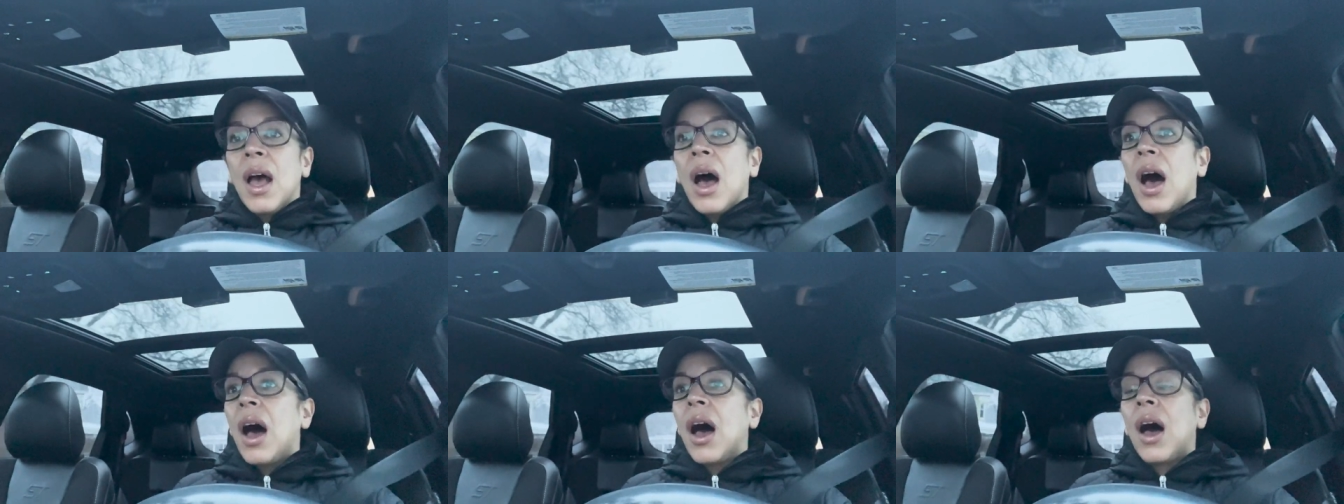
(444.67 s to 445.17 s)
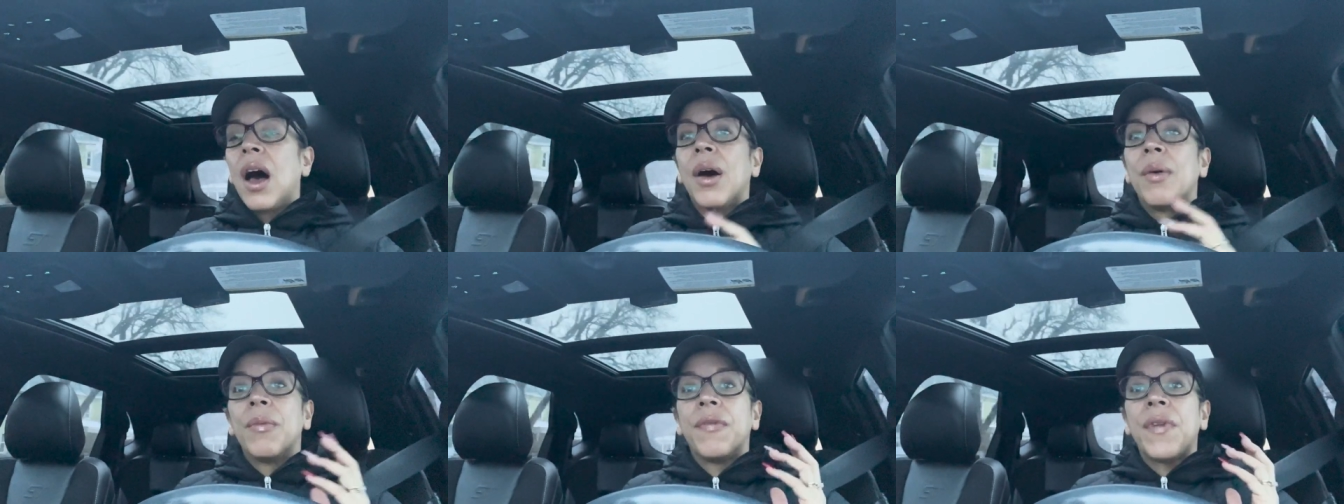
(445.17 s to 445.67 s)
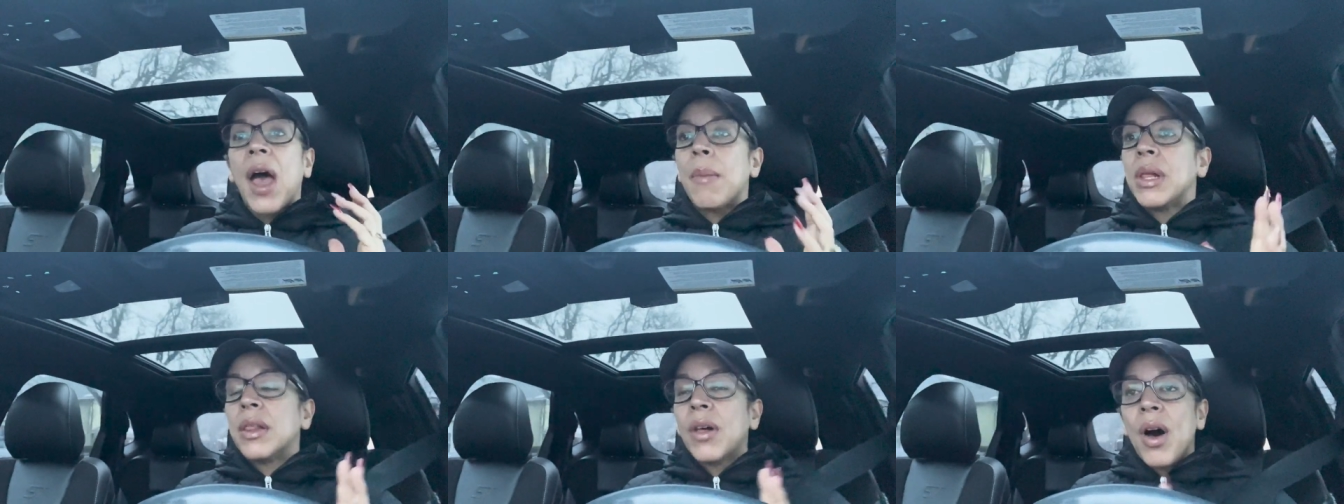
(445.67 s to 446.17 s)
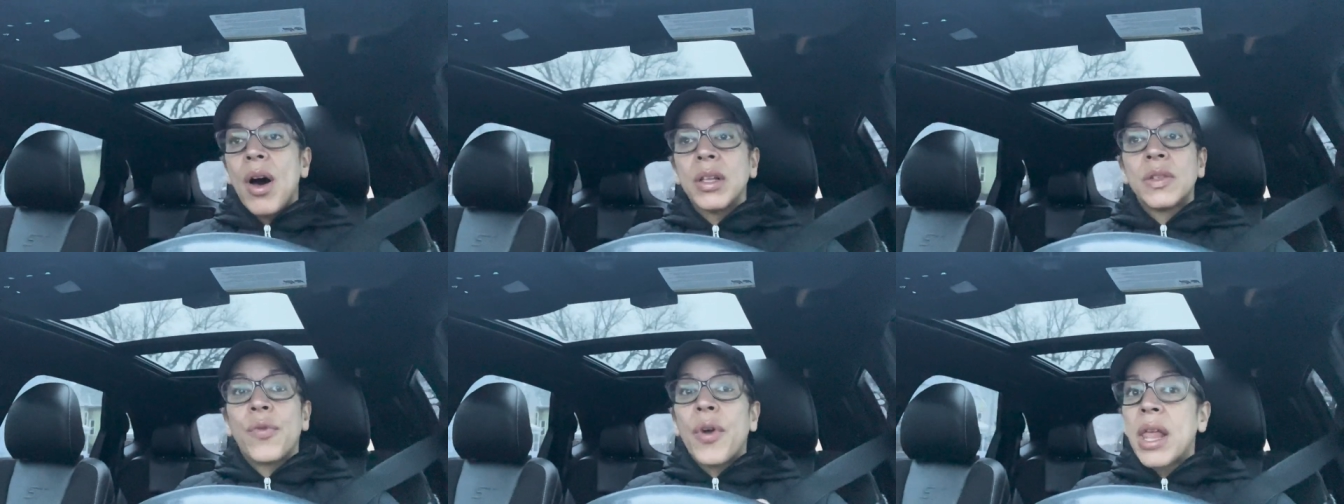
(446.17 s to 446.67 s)
um, family
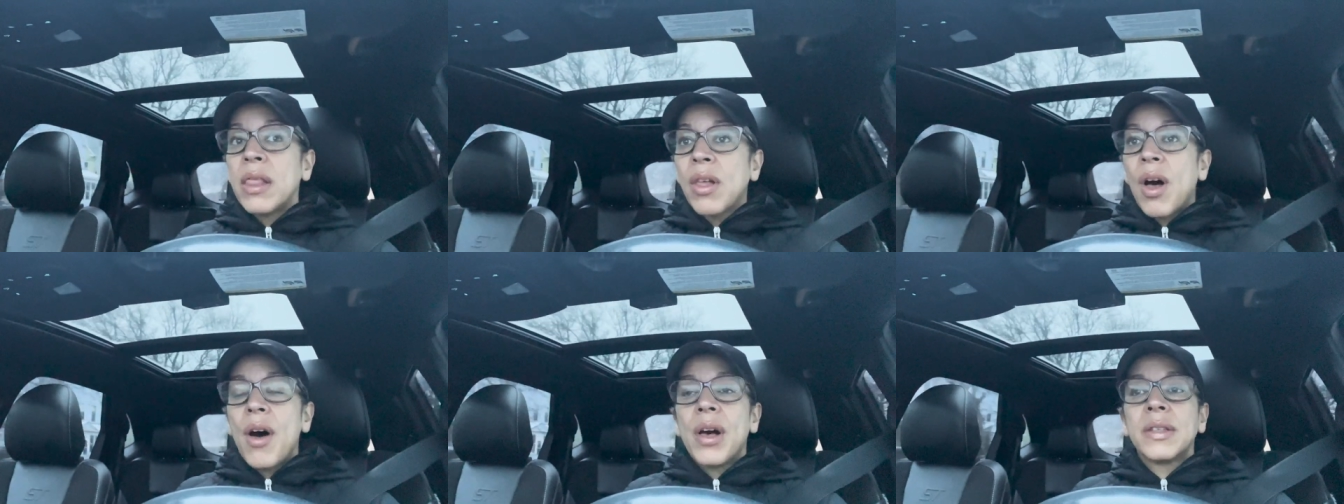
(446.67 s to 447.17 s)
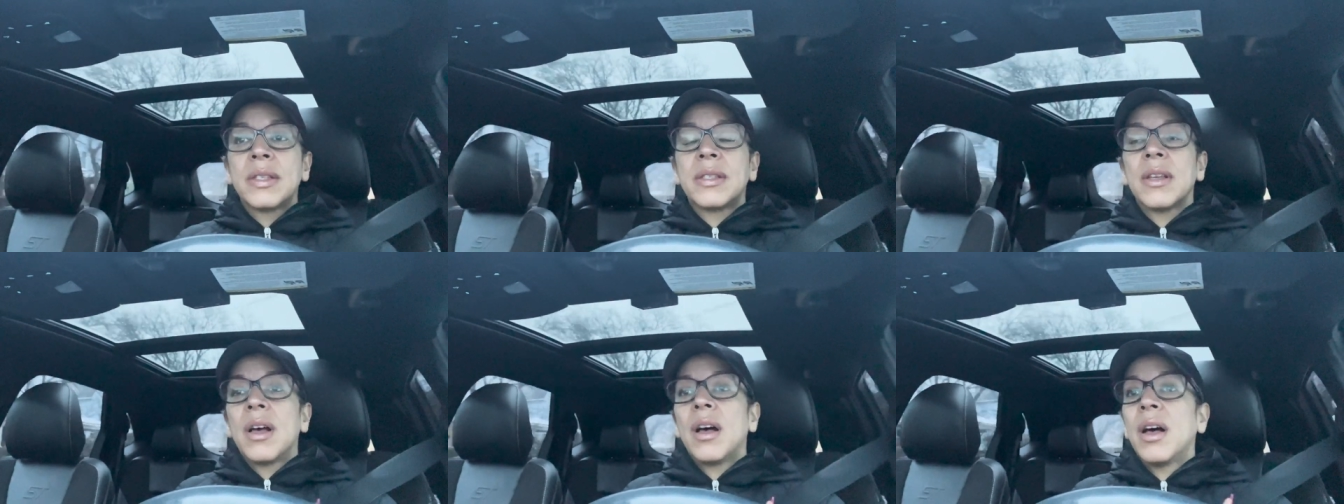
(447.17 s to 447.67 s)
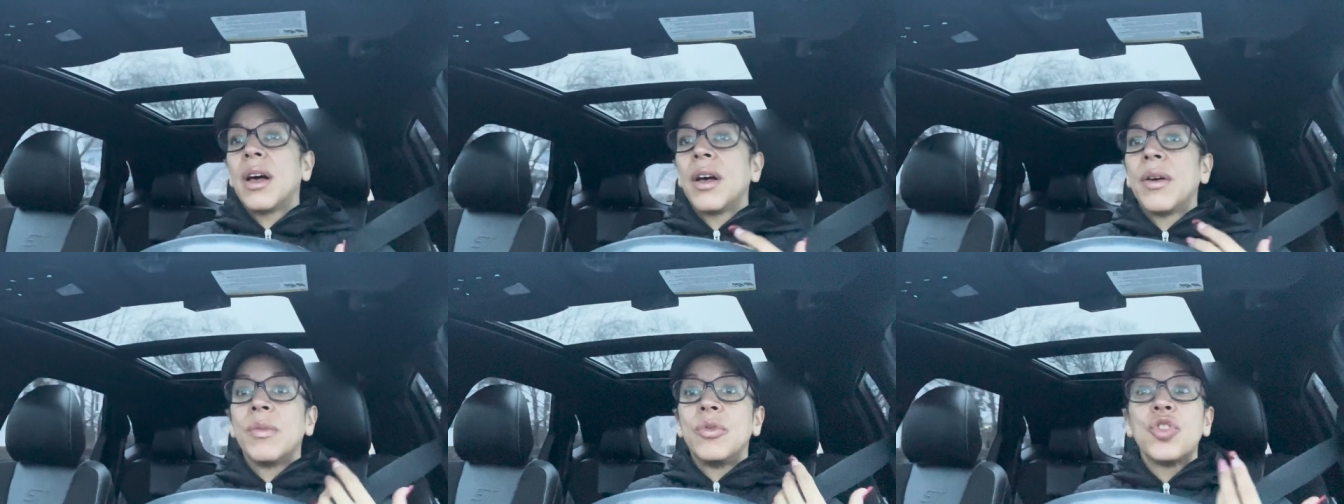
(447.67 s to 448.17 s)
loss friend loss um,